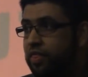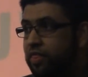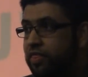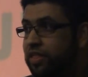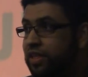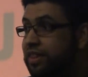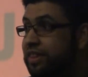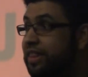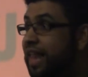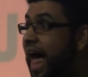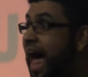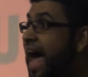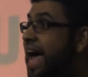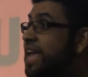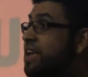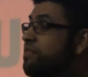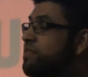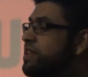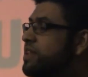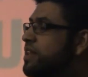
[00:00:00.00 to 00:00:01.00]
the
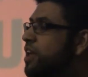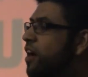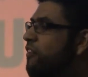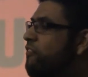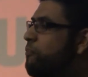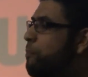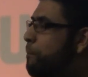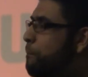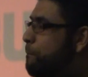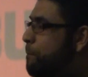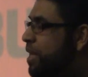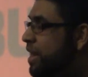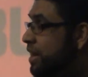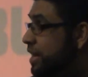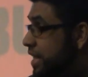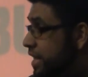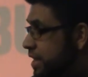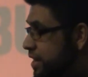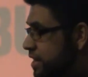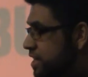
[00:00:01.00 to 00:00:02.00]
lives of
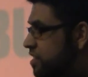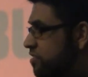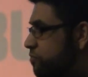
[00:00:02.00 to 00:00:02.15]
billions